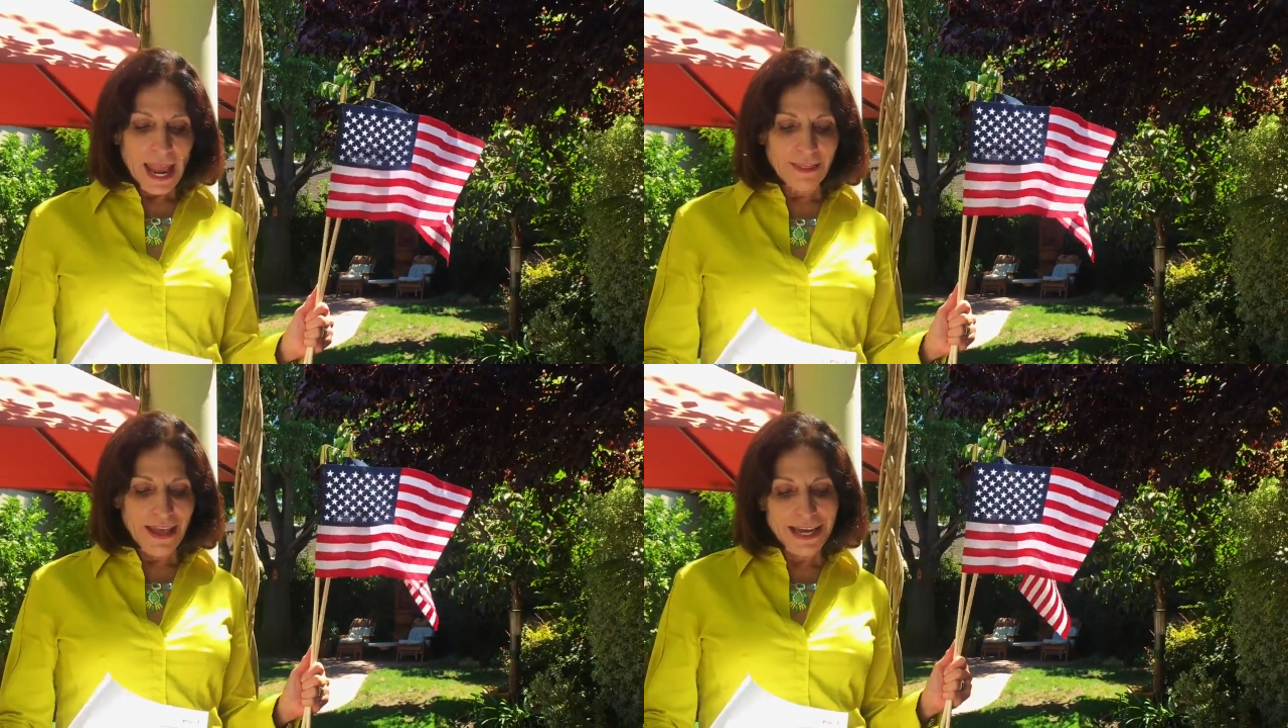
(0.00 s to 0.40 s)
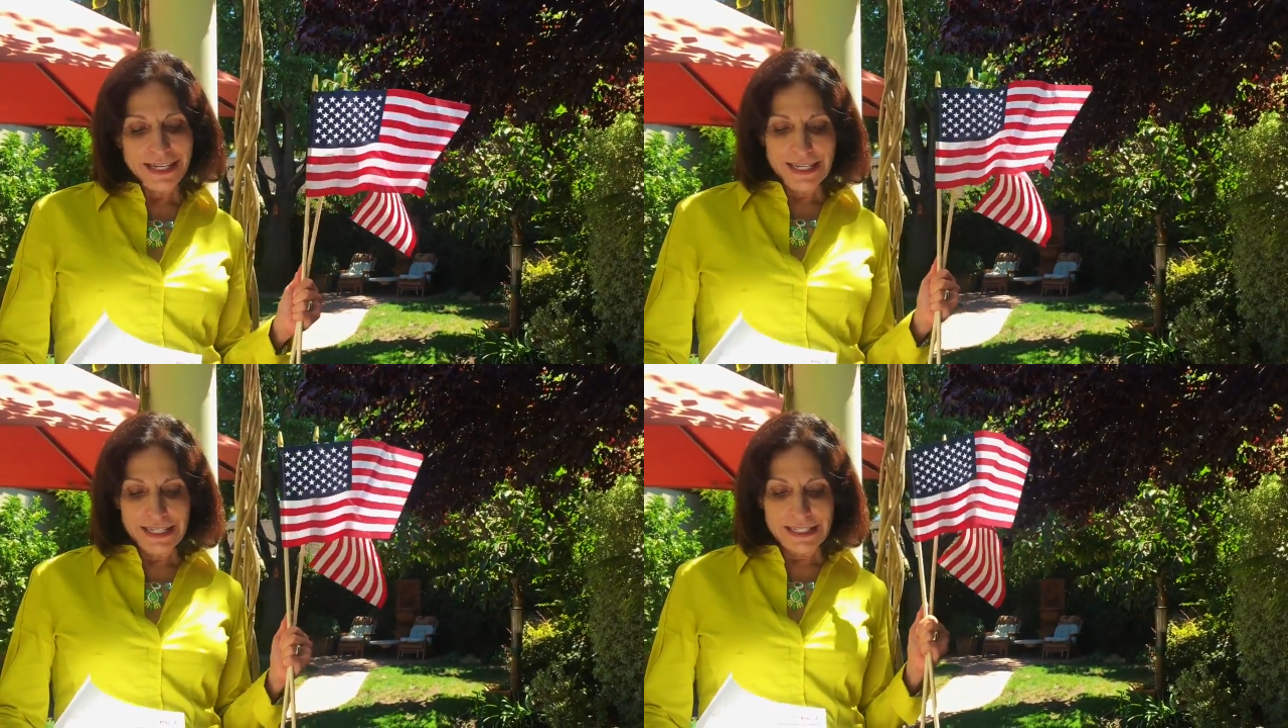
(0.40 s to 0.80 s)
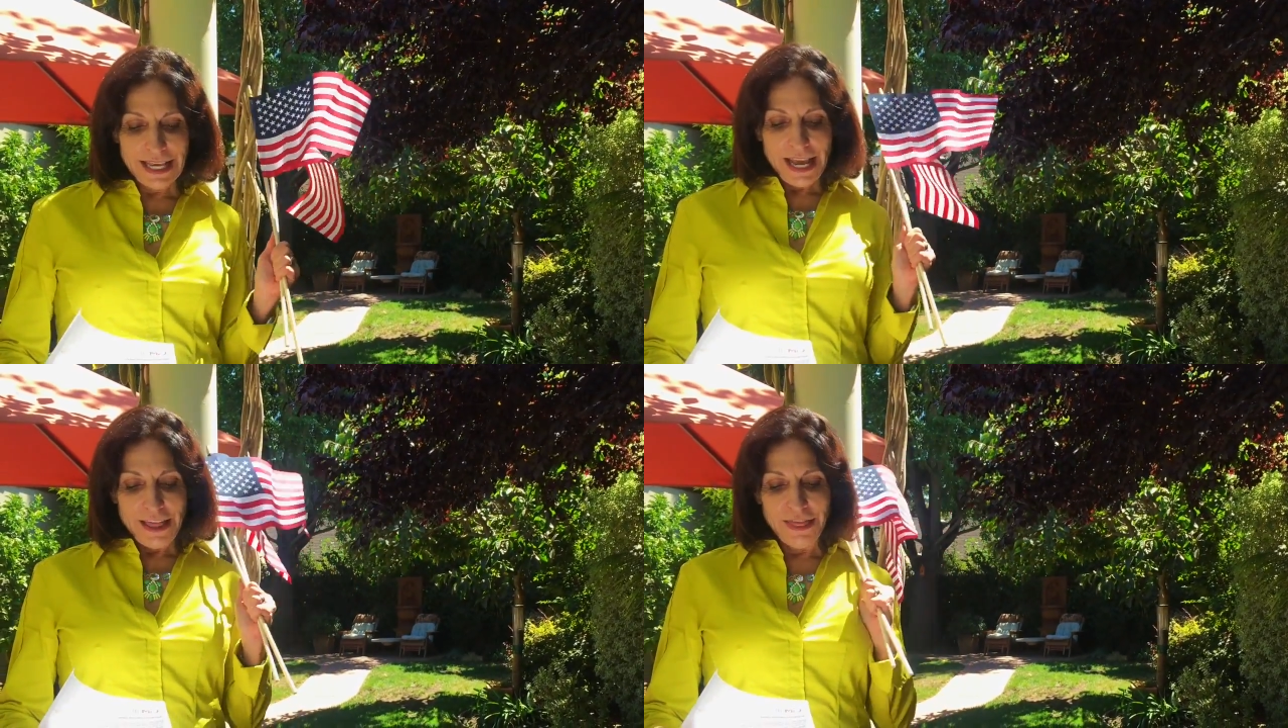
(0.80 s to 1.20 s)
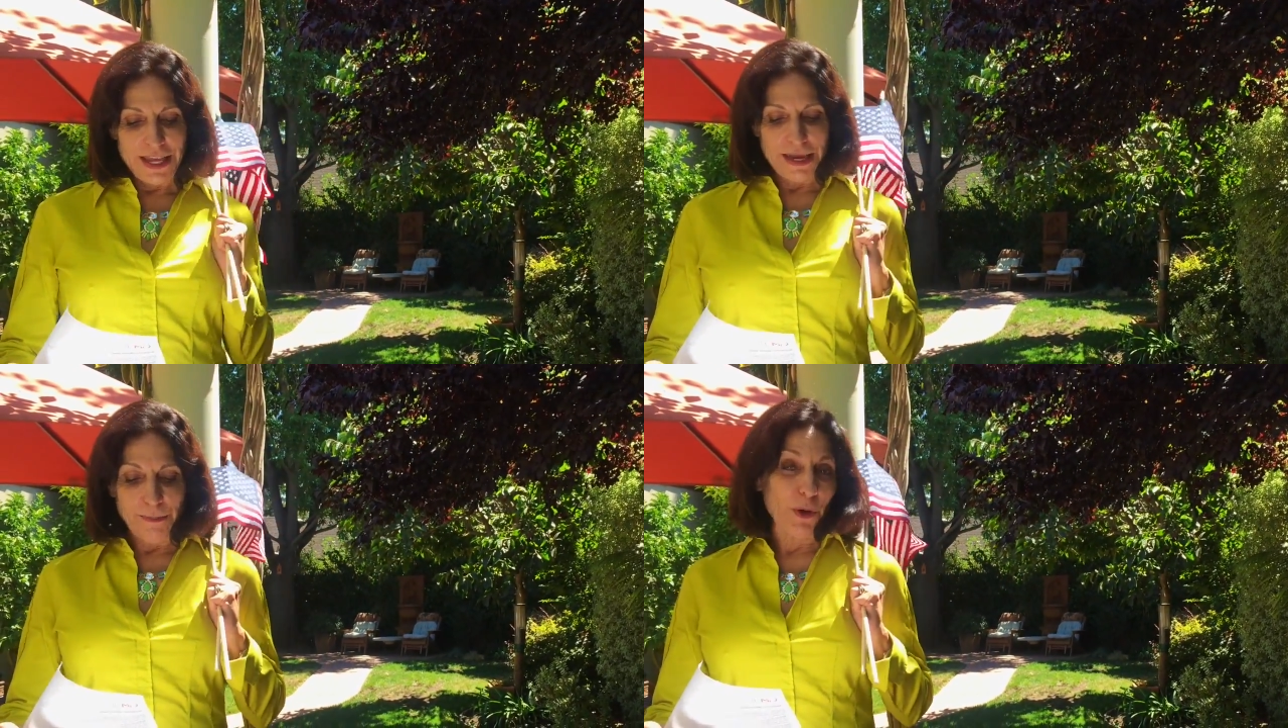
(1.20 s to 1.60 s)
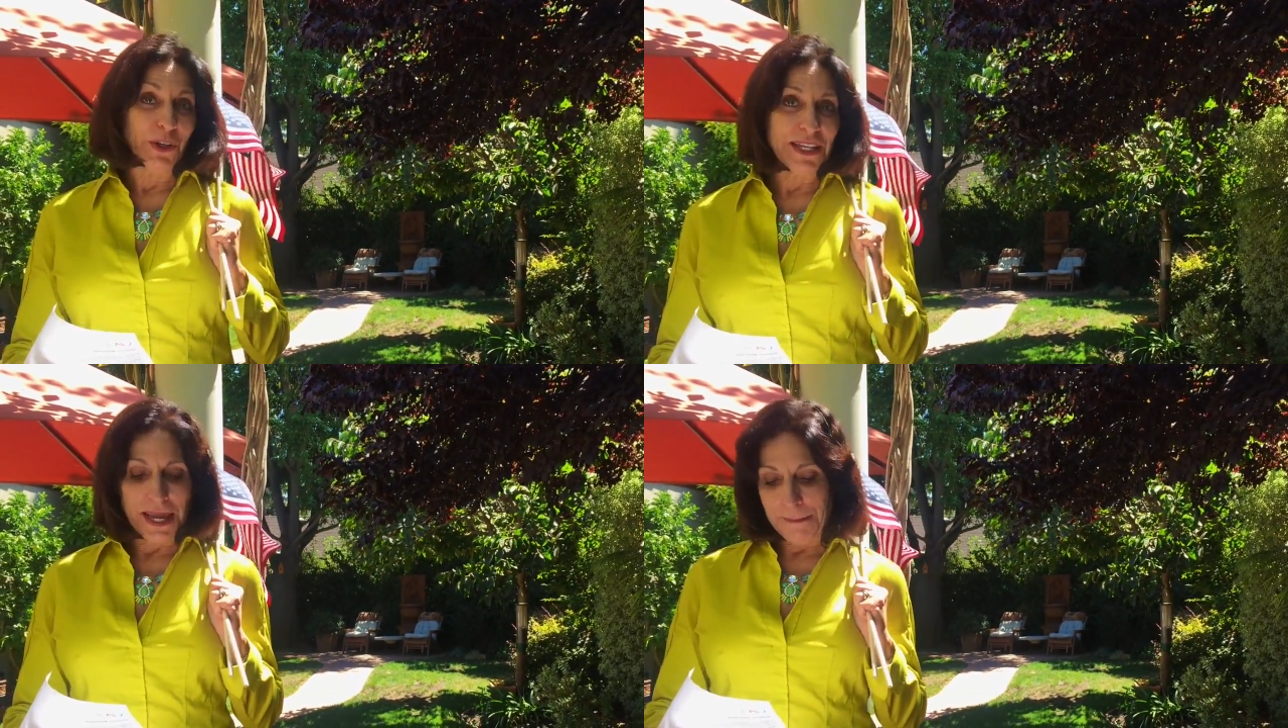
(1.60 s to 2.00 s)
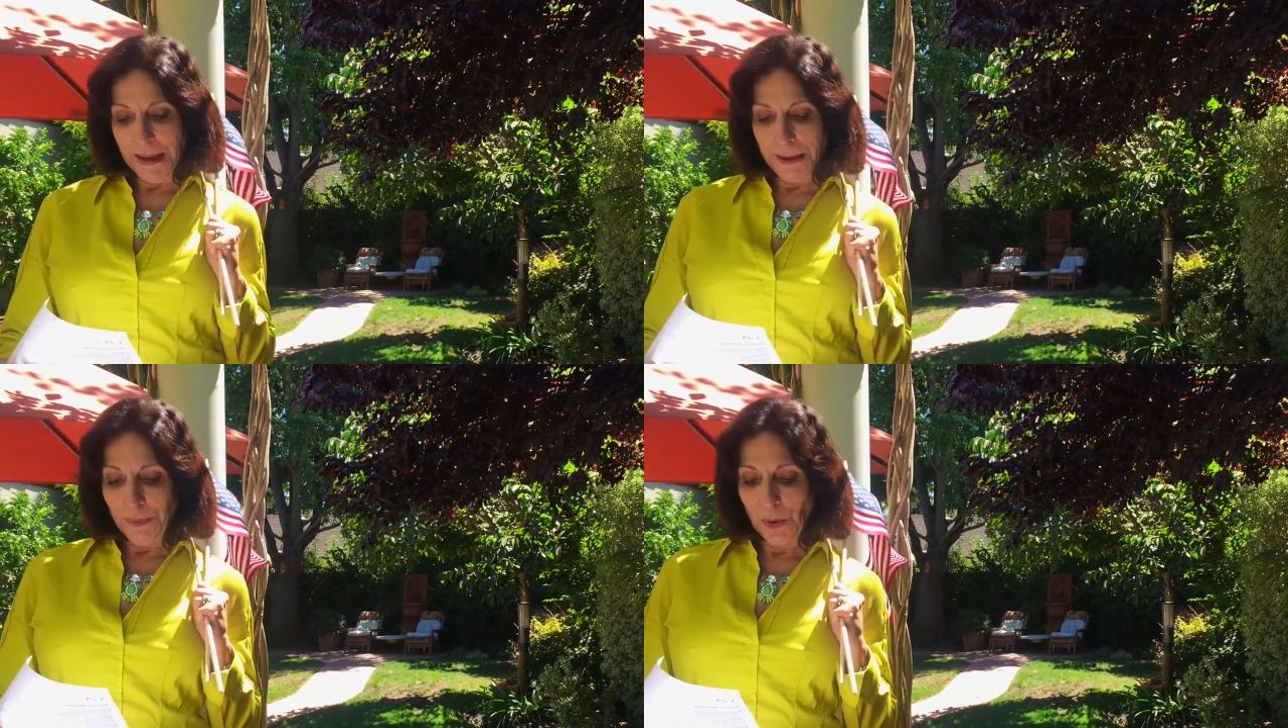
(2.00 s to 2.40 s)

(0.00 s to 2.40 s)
And that is the Burlingame Pet